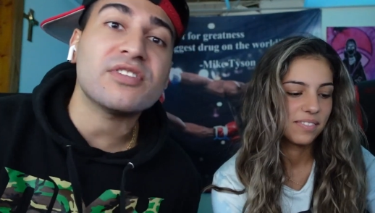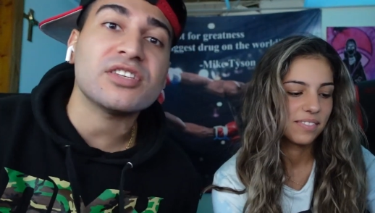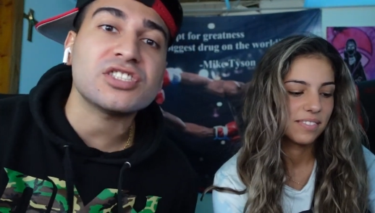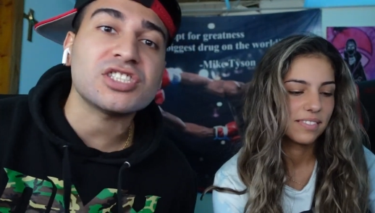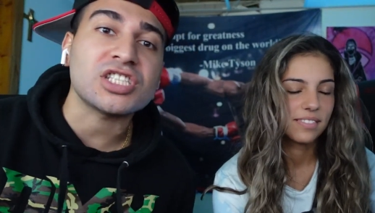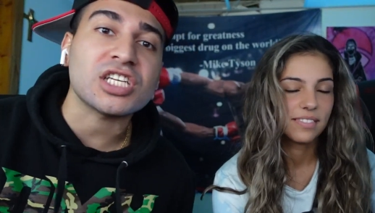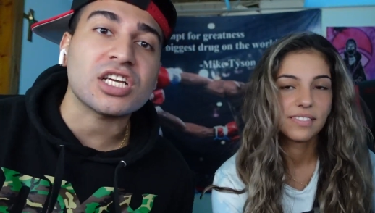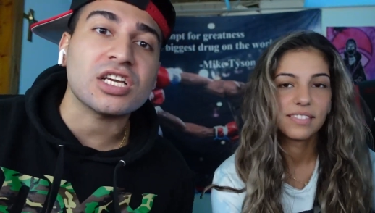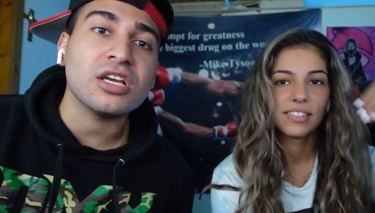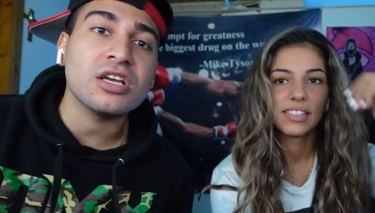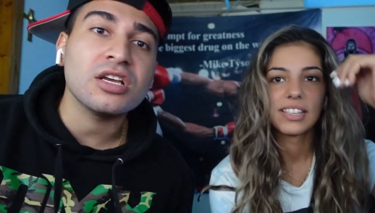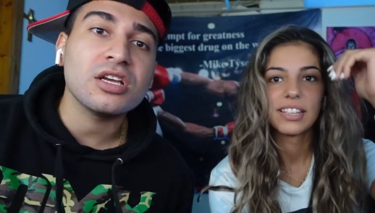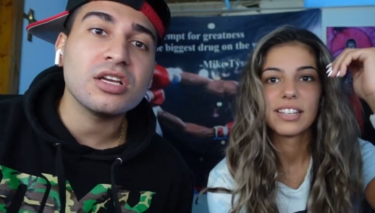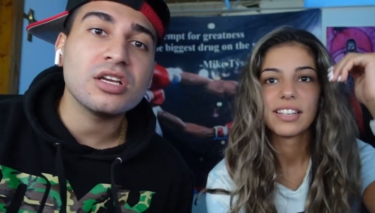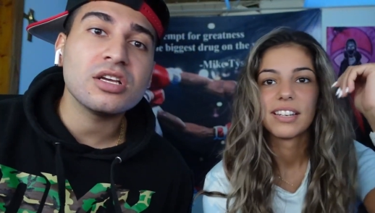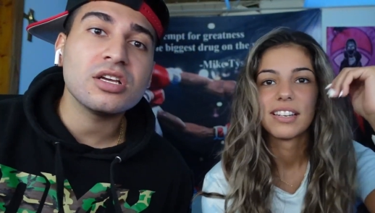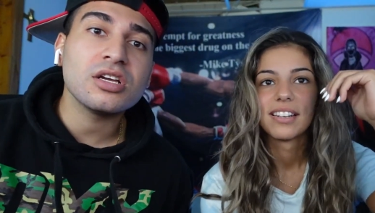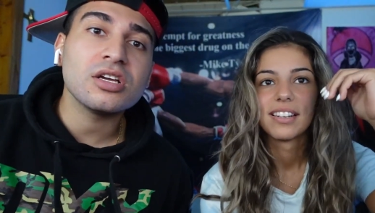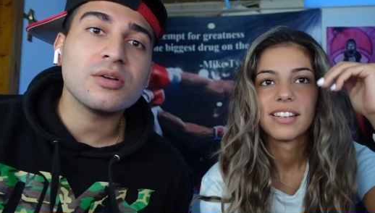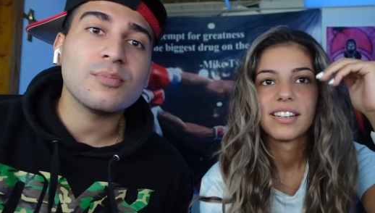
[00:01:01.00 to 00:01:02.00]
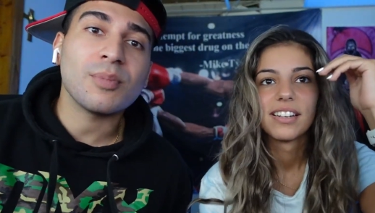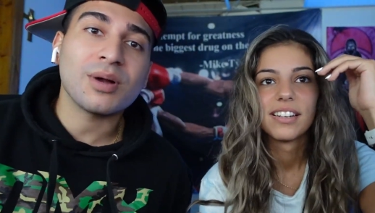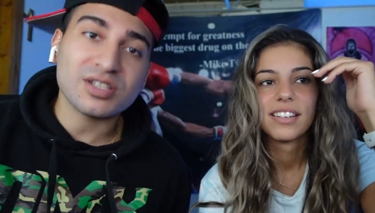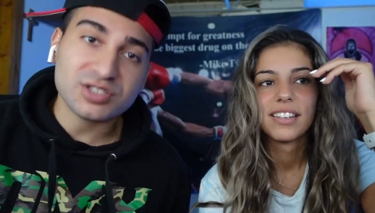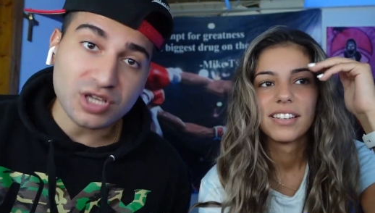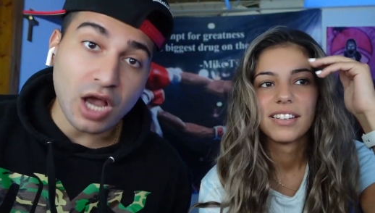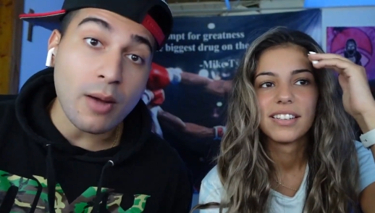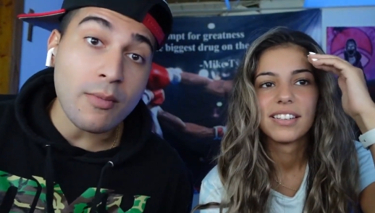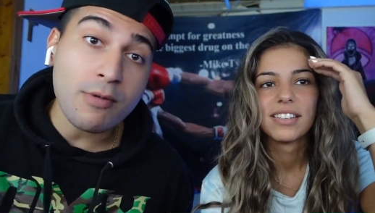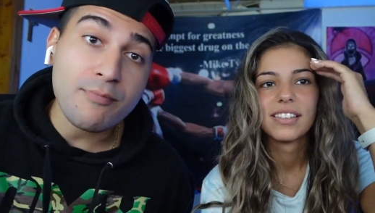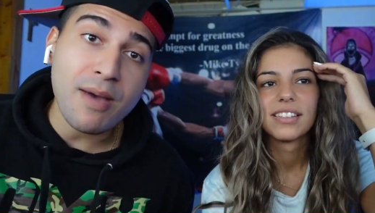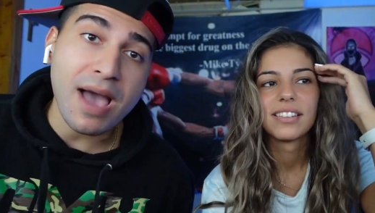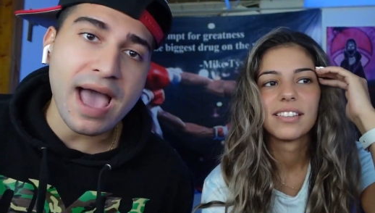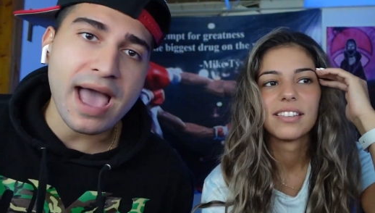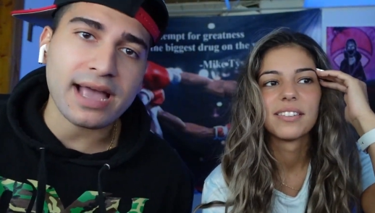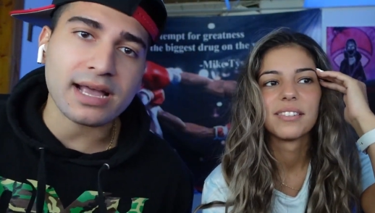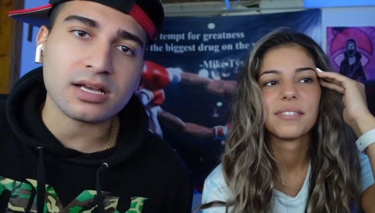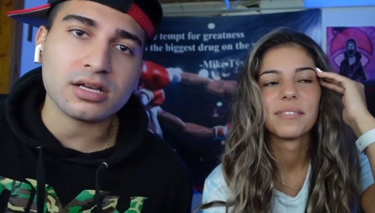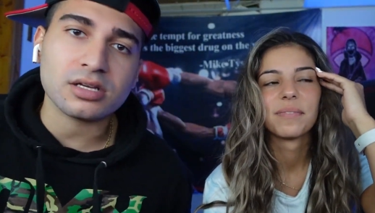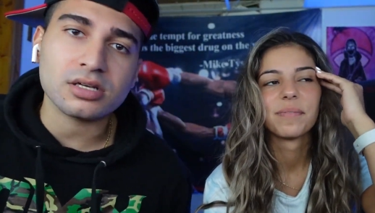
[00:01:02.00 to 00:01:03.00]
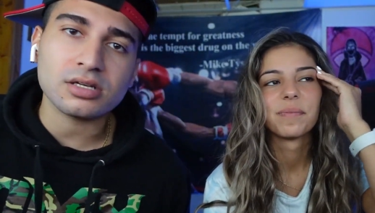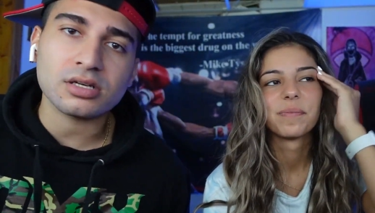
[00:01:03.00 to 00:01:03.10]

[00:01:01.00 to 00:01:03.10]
Speaker 1: this shit. But it's coming back.